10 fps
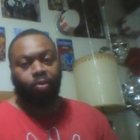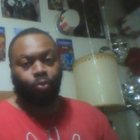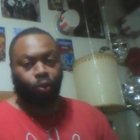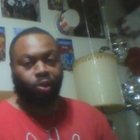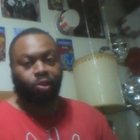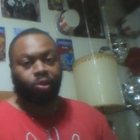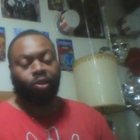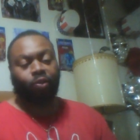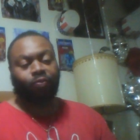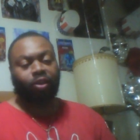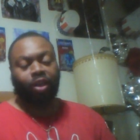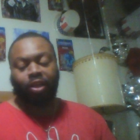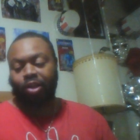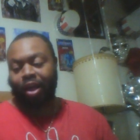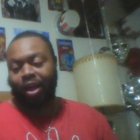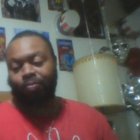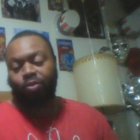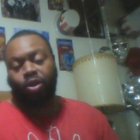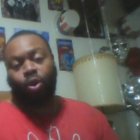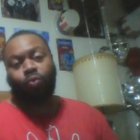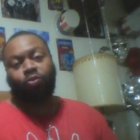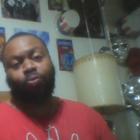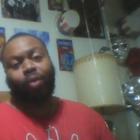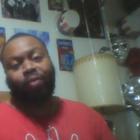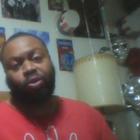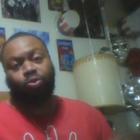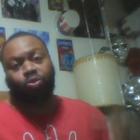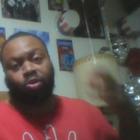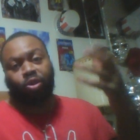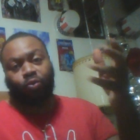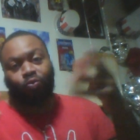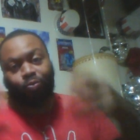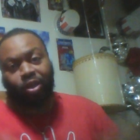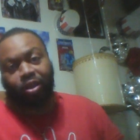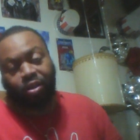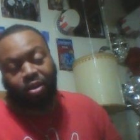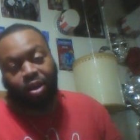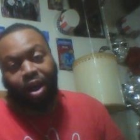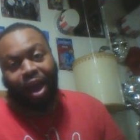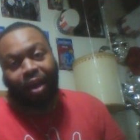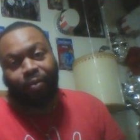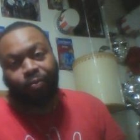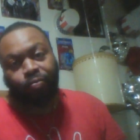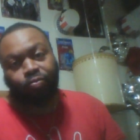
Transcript: present self at that time. Hopefully my future self will be in the live